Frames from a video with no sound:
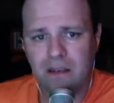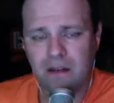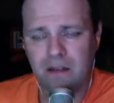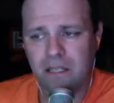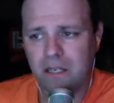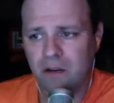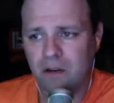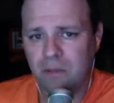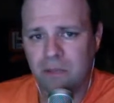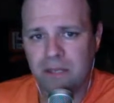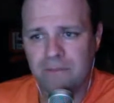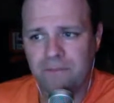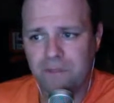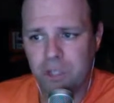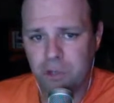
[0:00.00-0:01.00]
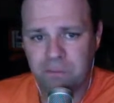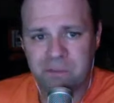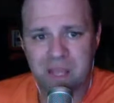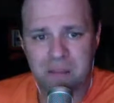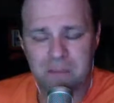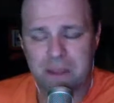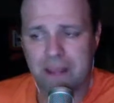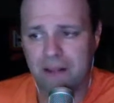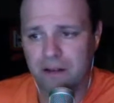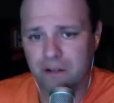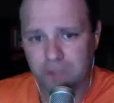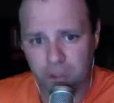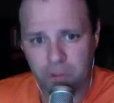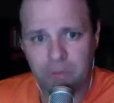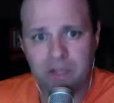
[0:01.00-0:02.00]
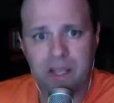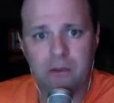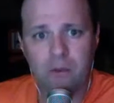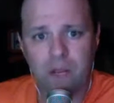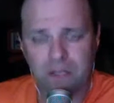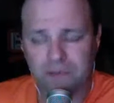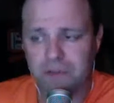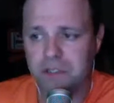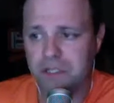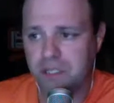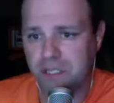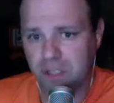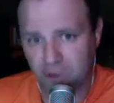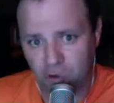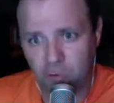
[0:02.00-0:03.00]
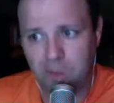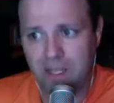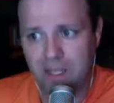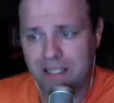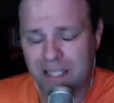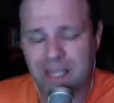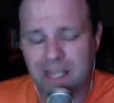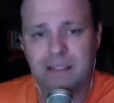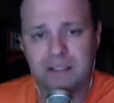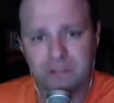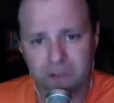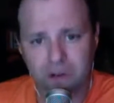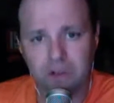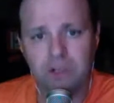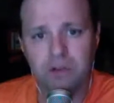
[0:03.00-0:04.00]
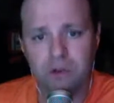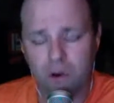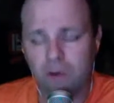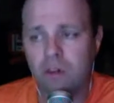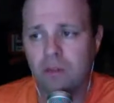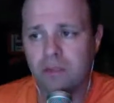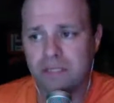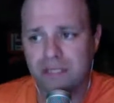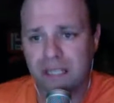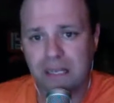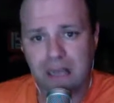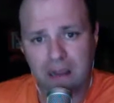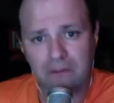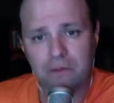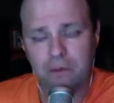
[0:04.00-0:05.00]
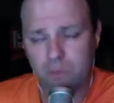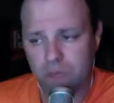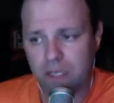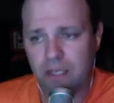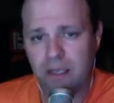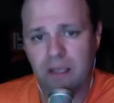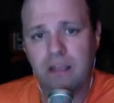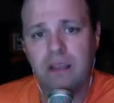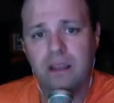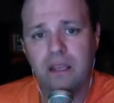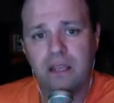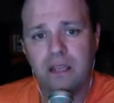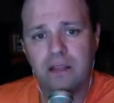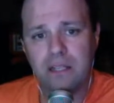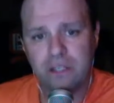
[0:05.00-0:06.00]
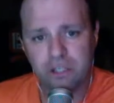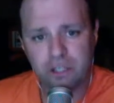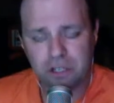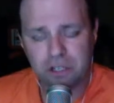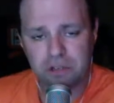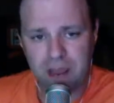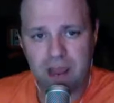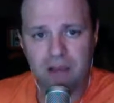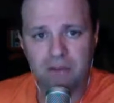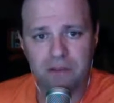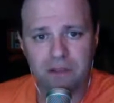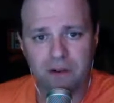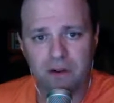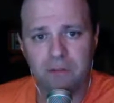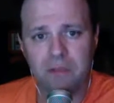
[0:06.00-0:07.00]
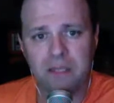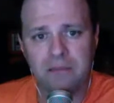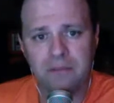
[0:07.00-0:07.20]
You know what I mean? You play Baylor. You play West Virginia. You play Texas, OU, Oklahoma State every week. And then shut your mouth. You know what I mean?